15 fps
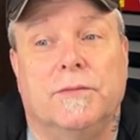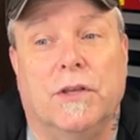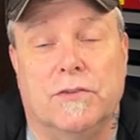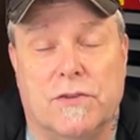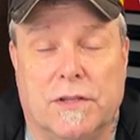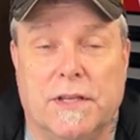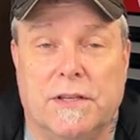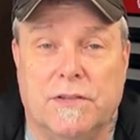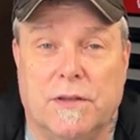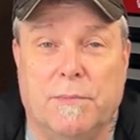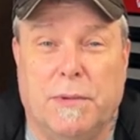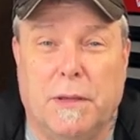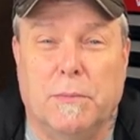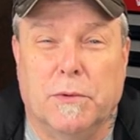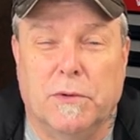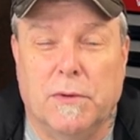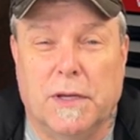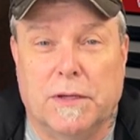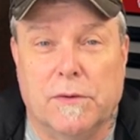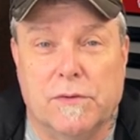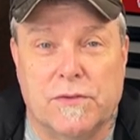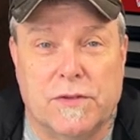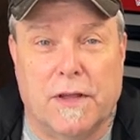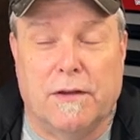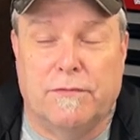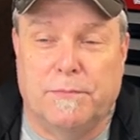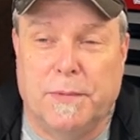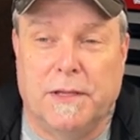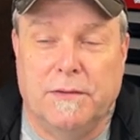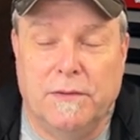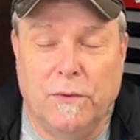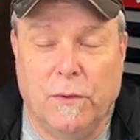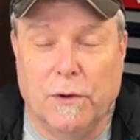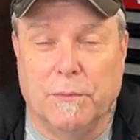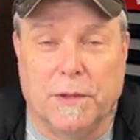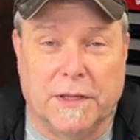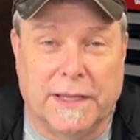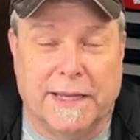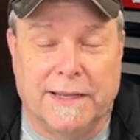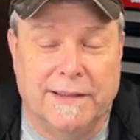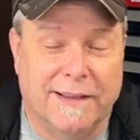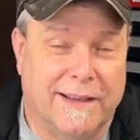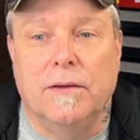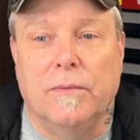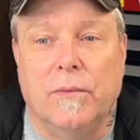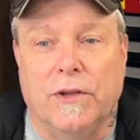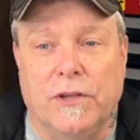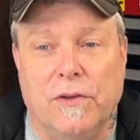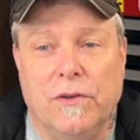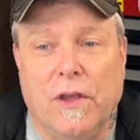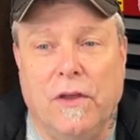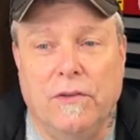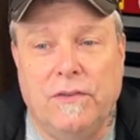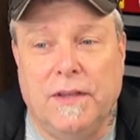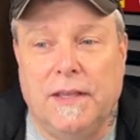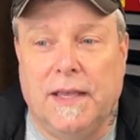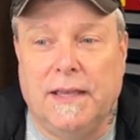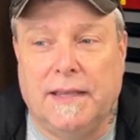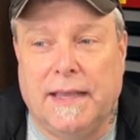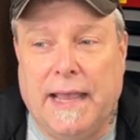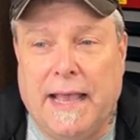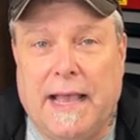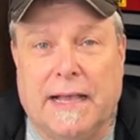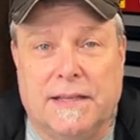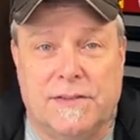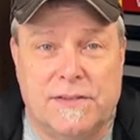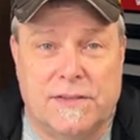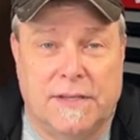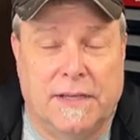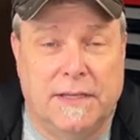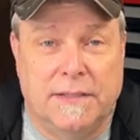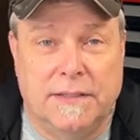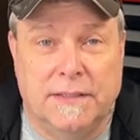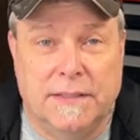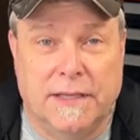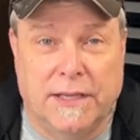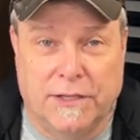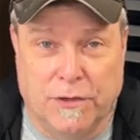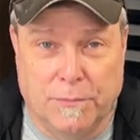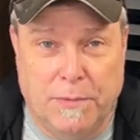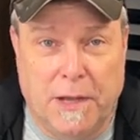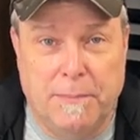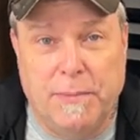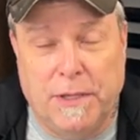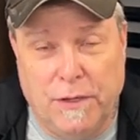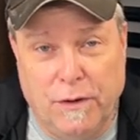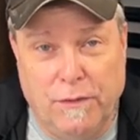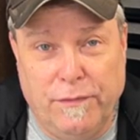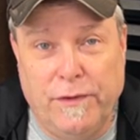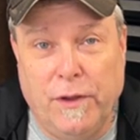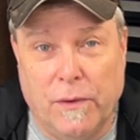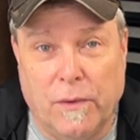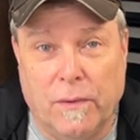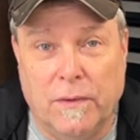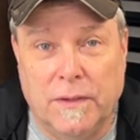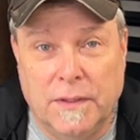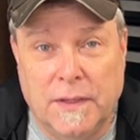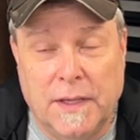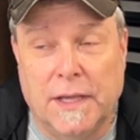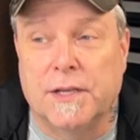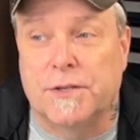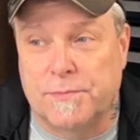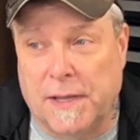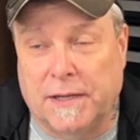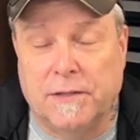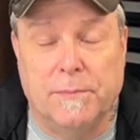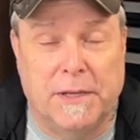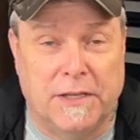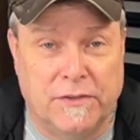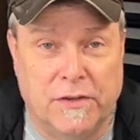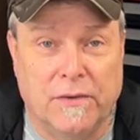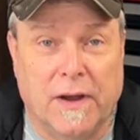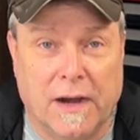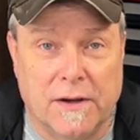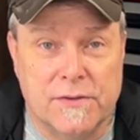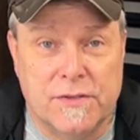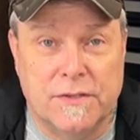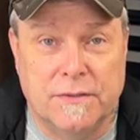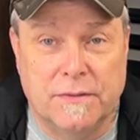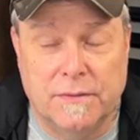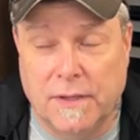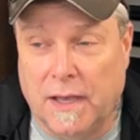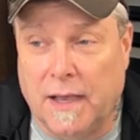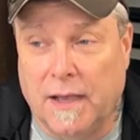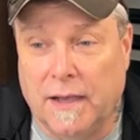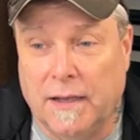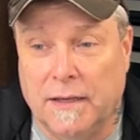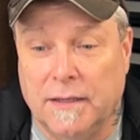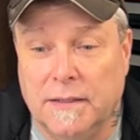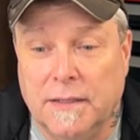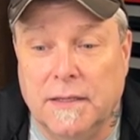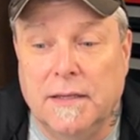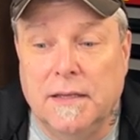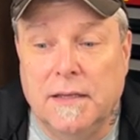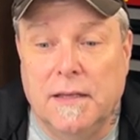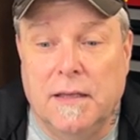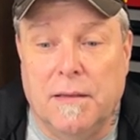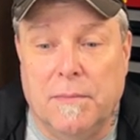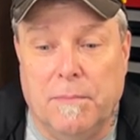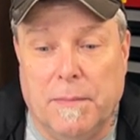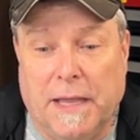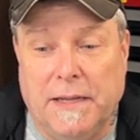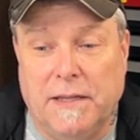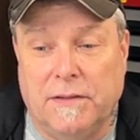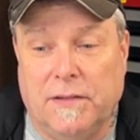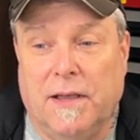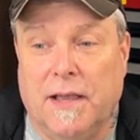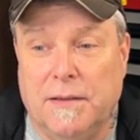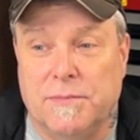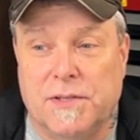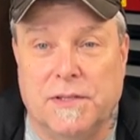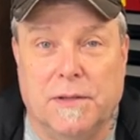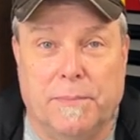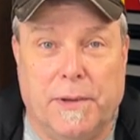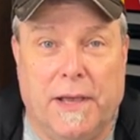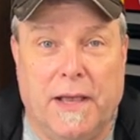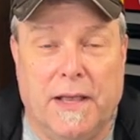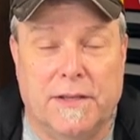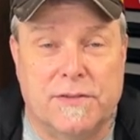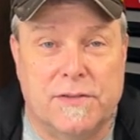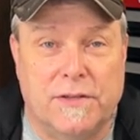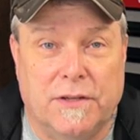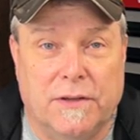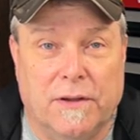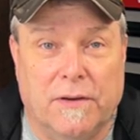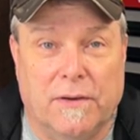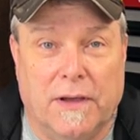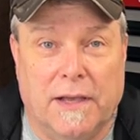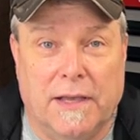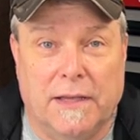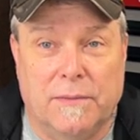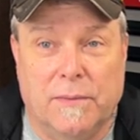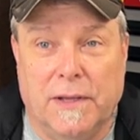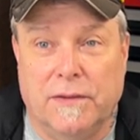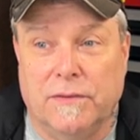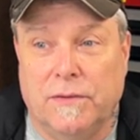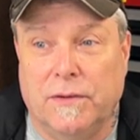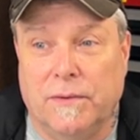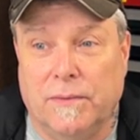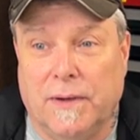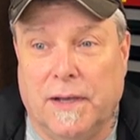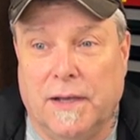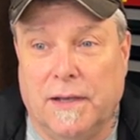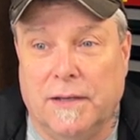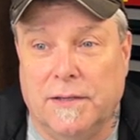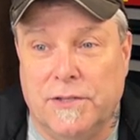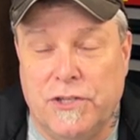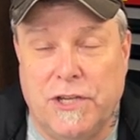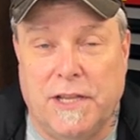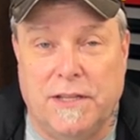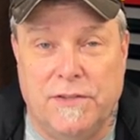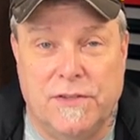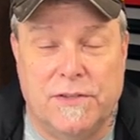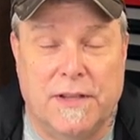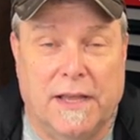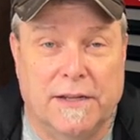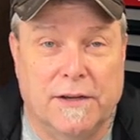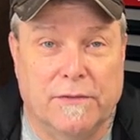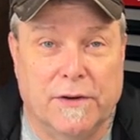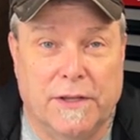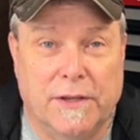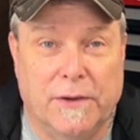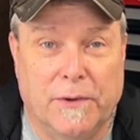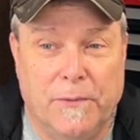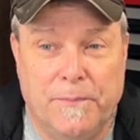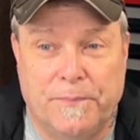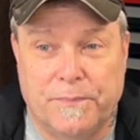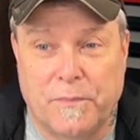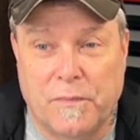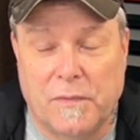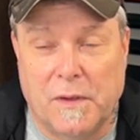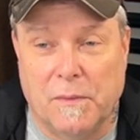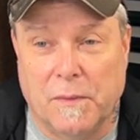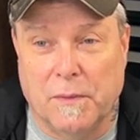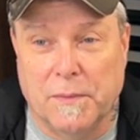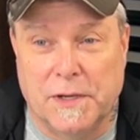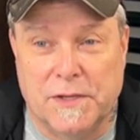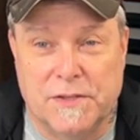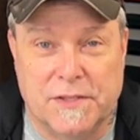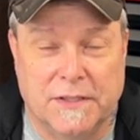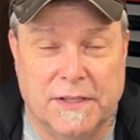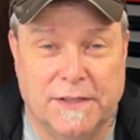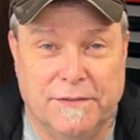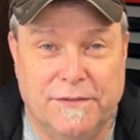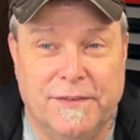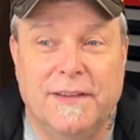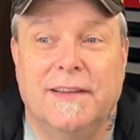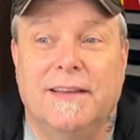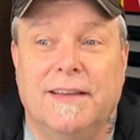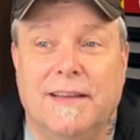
Usually, some people do ignorant stuff, but normally, when you go to get gas and you're pumping your fuel, expect to be 2 hours. Many times in the past, you know, I had went to Sheetz down over the hill where we used to live,